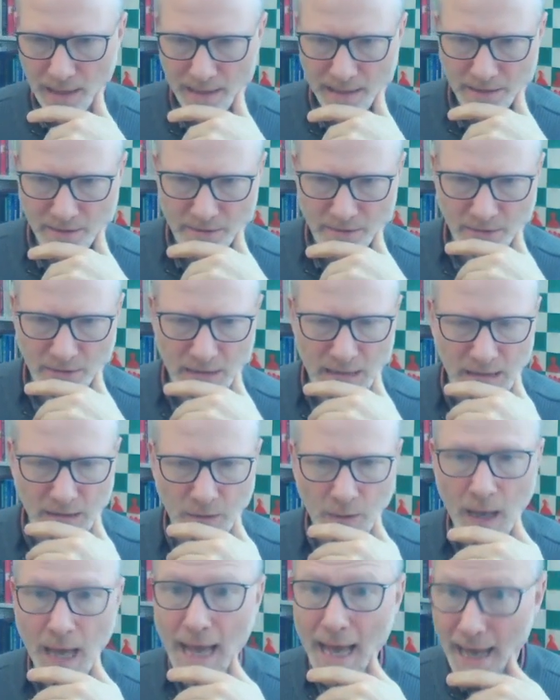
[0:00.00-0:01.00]
let's continue.
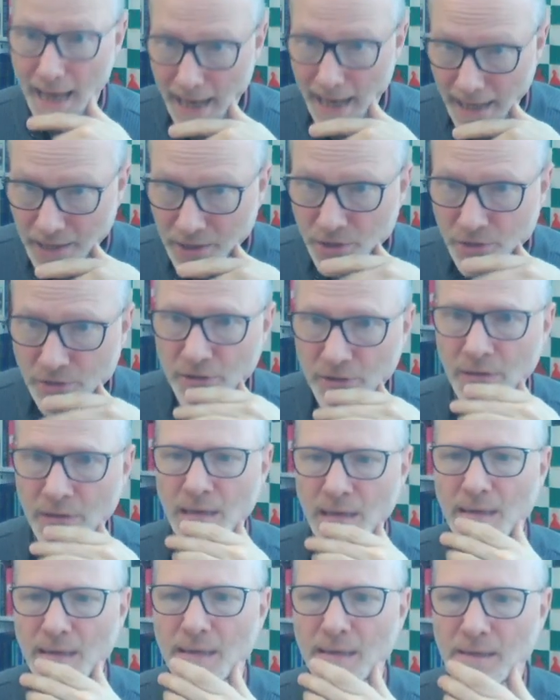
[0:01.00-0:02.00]

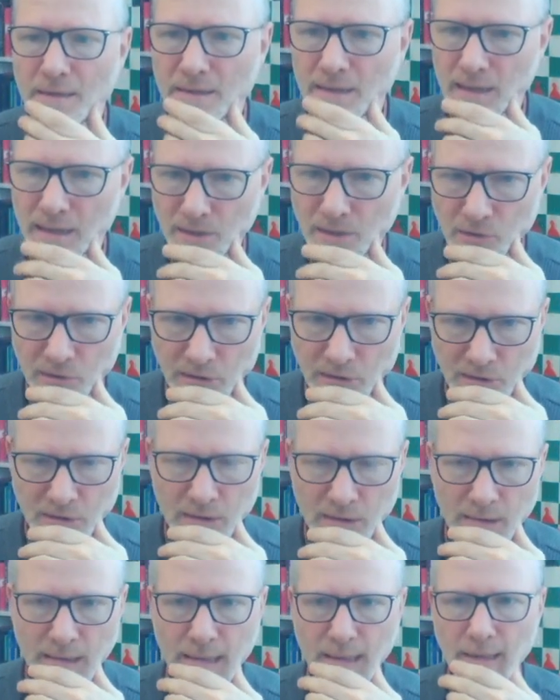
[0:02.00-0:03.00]
h3, yes, hitting a
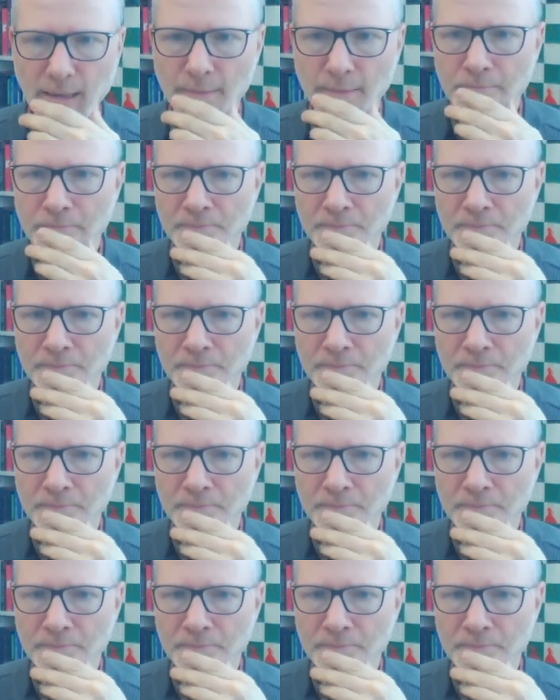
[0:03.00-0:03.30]
target.